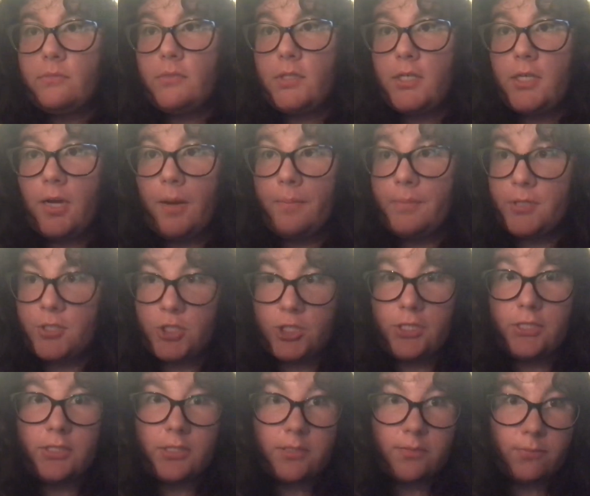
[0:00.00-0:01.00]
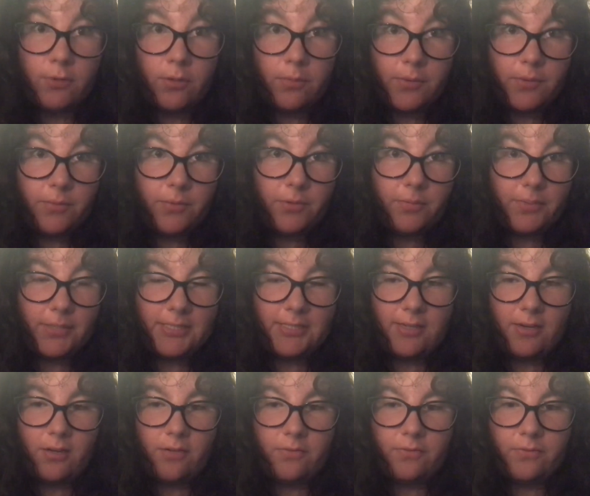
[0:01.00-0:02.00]
come to Jesus moment with
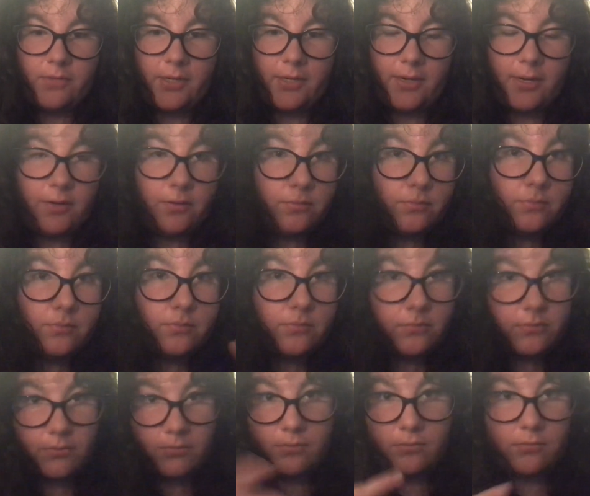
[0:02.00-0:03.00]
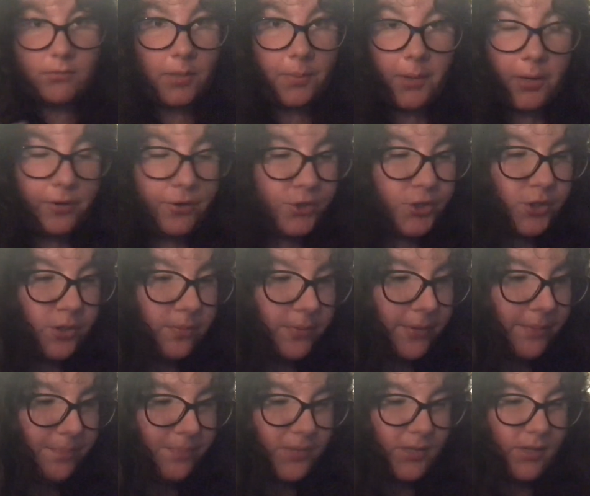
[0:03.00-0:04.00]
myself. I'm not Christian,
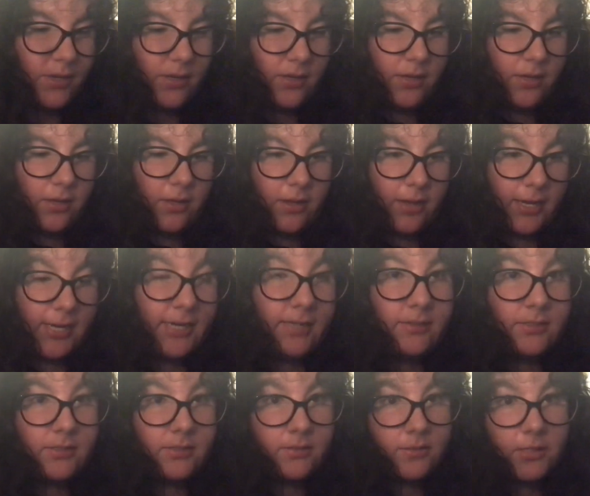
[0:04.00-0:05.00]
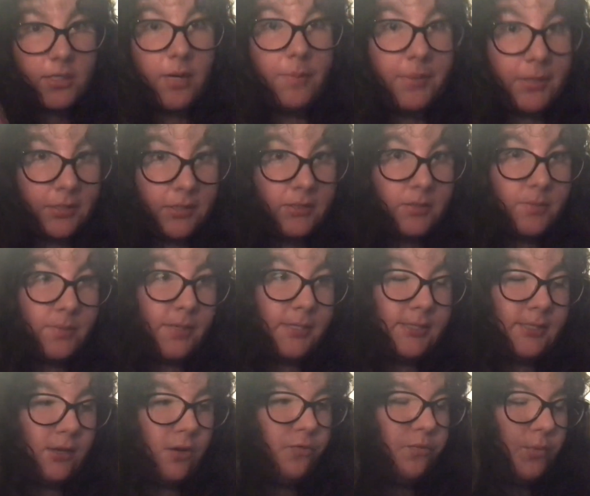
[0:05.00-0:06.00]
but I had this come into
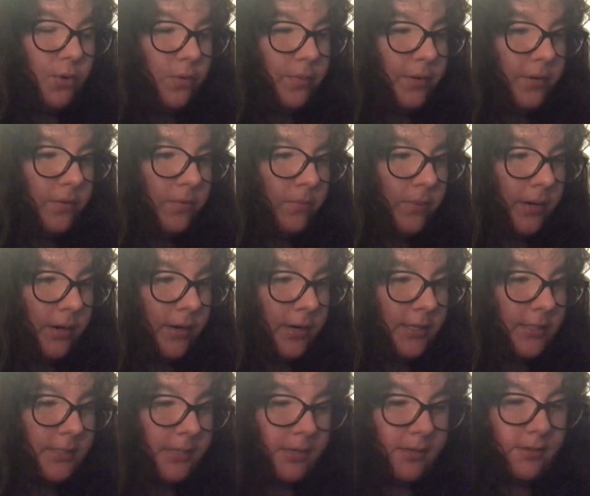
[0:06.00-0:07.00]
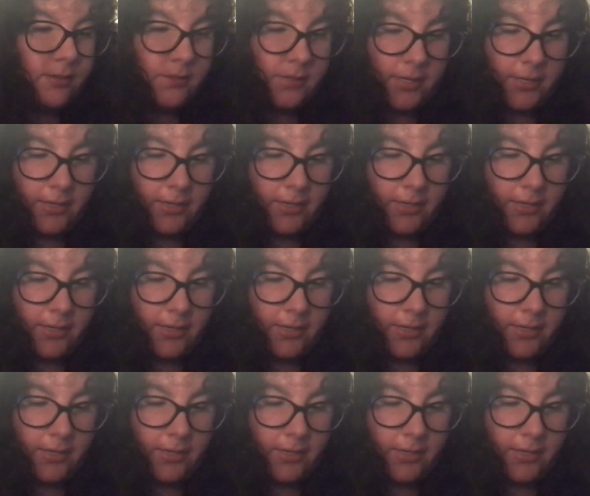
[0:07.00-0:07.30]
myself moment where I said,